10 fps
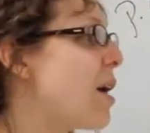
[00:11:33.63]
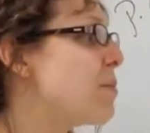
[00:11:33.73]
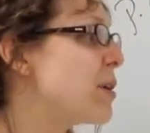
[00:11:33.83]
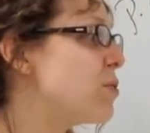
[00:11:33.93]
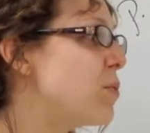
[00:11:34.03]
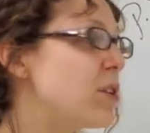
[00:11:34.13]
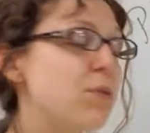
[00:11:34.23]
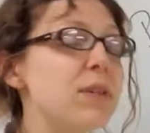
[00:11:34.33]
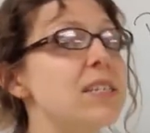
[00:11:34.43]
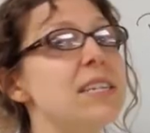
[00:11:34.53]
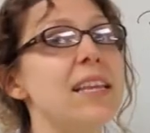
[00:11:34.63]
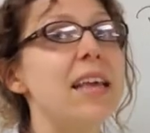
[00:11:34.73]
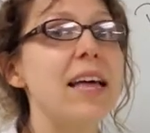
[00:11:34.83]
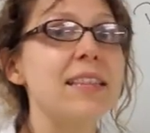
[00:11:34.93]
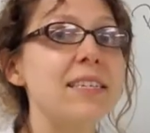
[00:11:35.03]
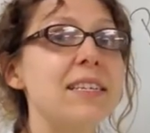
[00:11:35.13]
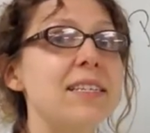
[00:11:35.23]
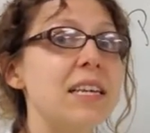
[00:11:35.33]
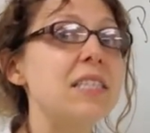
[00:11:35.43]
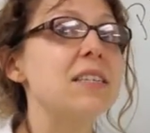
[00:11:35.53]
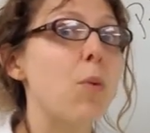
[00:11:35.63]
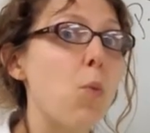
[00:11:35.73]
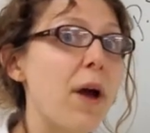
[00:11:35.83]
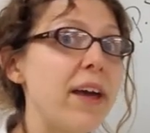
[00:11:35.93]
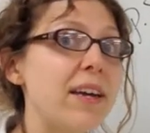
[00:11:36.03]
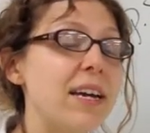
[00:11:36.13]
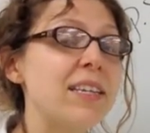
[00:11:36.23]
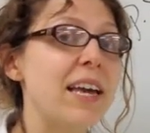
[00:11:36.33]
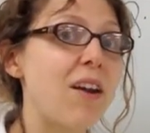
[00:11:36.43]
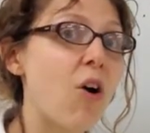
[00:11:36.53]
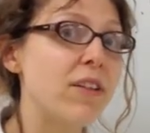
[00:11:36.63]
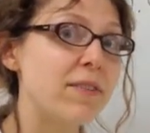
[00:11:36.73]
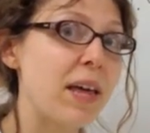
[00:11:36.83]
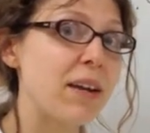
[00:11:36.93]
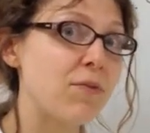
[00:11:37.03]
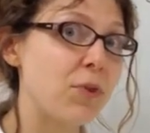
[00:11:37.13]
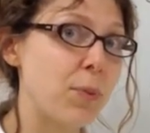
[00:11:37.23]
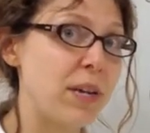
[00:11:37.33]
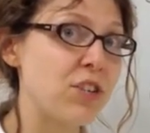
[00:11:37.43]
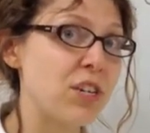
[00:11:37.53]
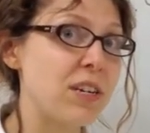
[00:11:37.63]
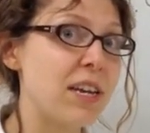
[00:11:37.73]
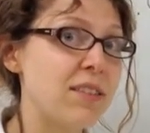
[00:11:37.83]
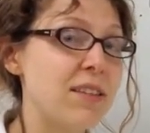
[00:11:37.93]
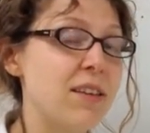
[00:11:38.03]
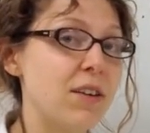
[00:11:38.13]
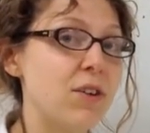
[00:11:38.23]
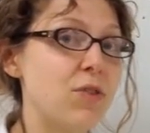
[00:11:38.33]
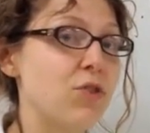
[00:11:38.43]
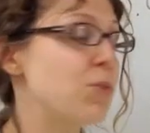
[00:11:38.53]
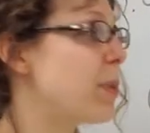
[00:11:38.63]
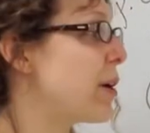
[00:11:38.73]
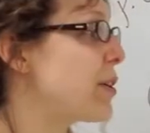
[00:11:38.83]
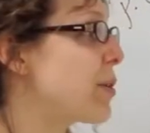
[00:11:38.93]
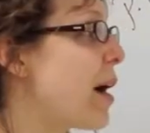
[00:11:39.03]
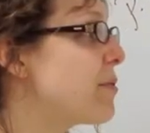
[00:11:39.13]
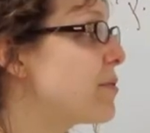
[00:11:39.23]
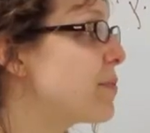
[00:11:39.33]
But you want to restate that thesis in some way and get all of that information into the conclusion paragraph.